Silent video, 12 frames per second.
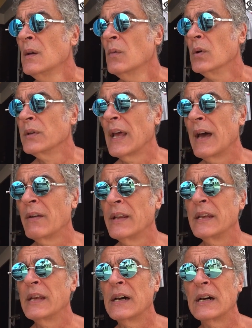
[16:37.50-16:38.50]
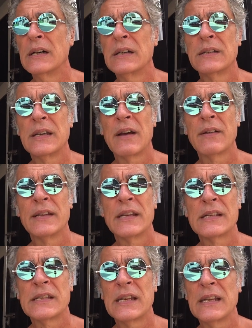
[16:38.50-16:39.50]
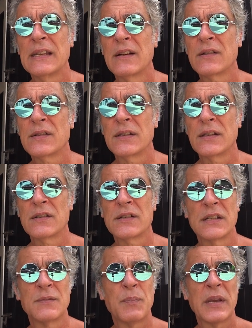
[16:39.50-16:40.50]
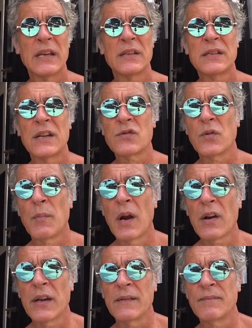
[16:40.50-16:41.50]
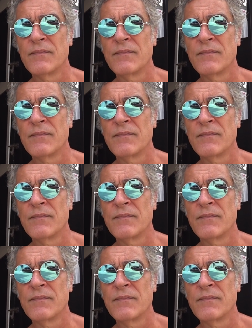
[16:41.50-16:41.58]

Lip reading: Well, down in the city, there's this big central market.